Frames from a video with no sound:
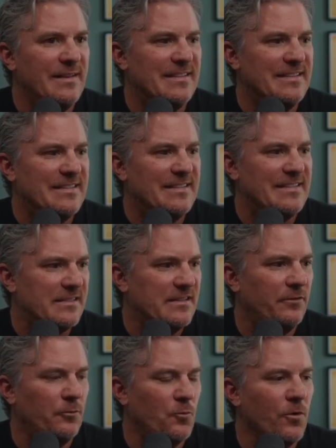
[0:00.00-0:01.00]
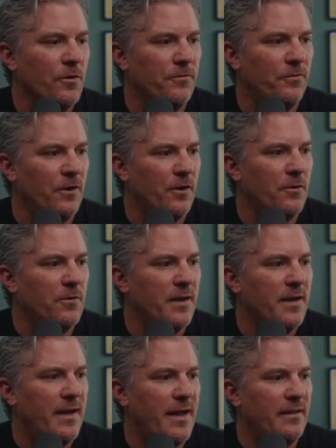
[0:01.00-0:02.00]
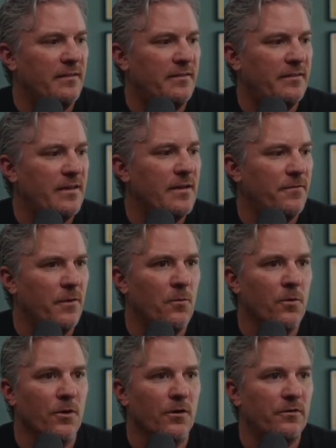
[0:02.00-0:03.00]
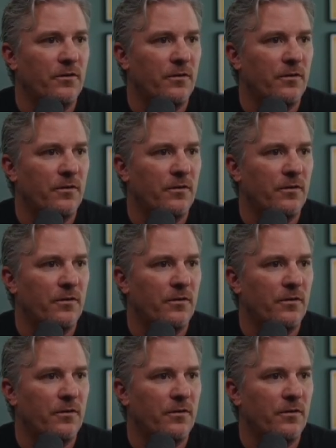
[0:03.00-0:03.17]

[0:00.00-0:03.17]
to test this workflow and see if it worked.